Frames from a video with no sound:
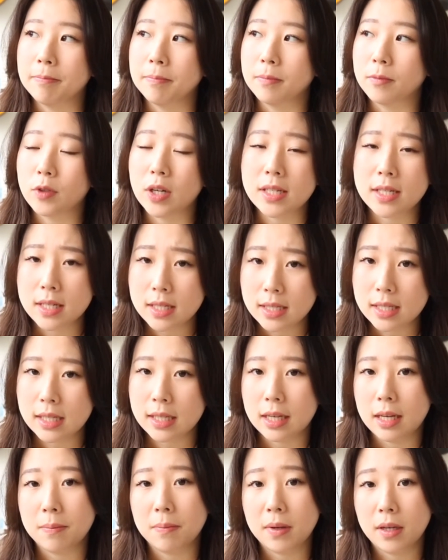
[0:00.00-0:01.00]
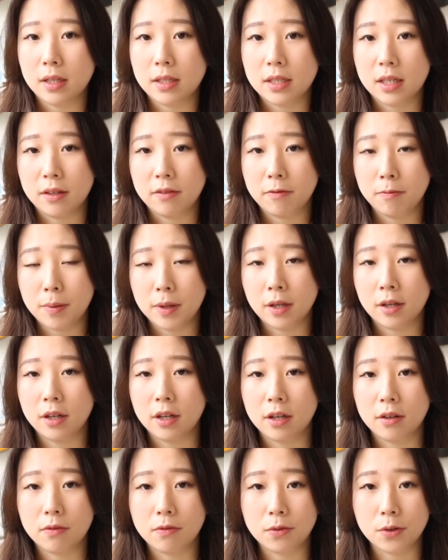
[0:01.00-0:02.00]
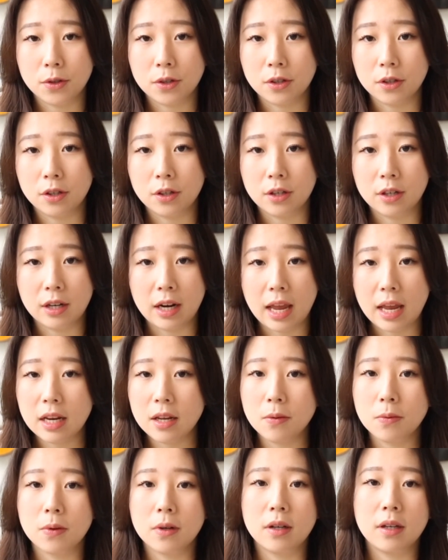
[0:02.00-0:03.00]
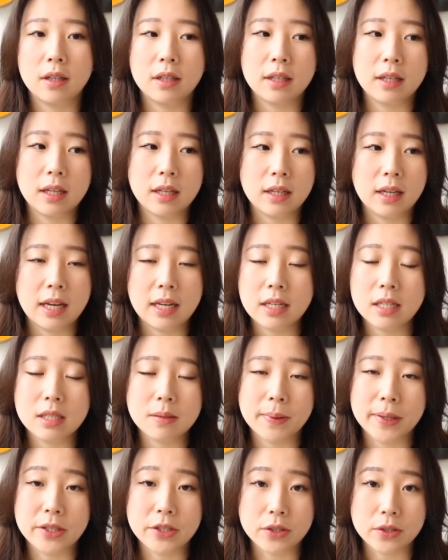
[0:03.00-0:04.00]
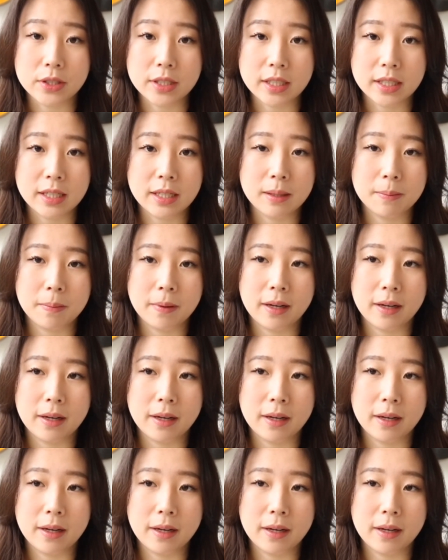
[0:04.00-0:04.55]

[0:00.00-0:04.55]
residency can be a tough period for anyone in any specialty,